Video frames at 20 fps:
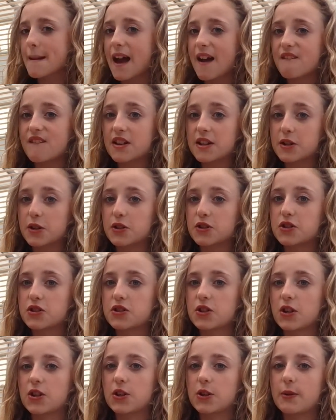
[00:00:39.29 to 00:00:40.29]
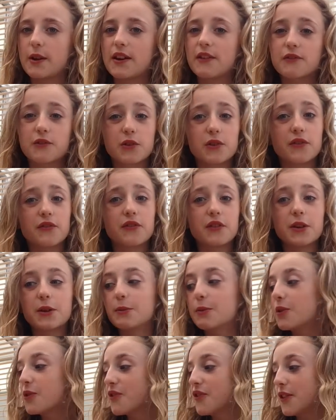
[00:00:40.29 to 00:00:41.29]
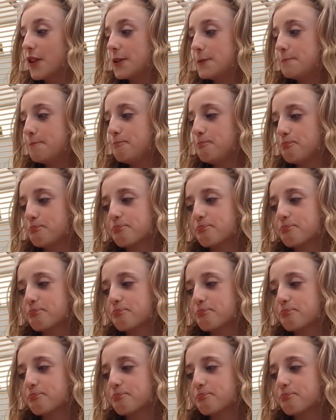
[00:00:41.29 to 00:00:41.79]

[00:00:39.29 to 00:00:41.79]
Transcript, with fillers: a video to show you and I've got a few of them